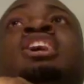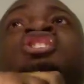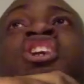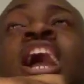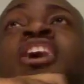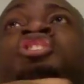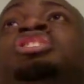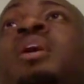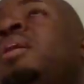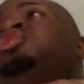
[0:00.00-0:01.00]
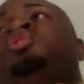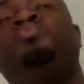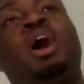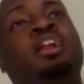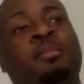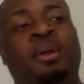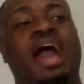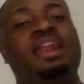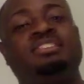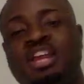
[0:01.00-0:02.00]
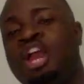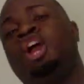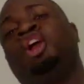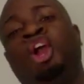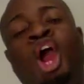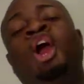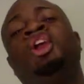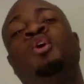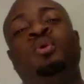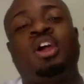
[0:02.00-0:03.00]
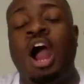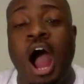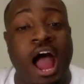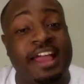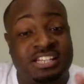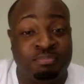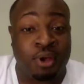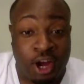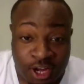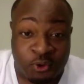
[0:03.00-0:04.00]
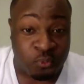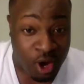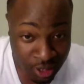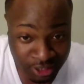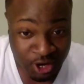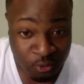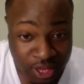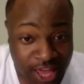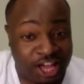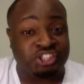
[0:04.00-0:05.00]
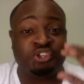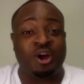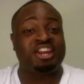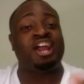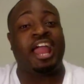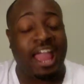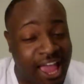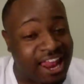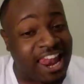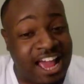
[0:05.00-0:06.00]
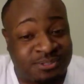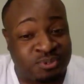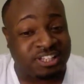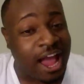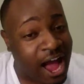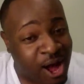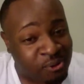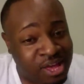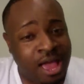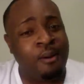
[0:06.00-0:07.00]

Child, she talking about she running the palace. Girl, your car is barely running, okay? Because one of your headlights was out.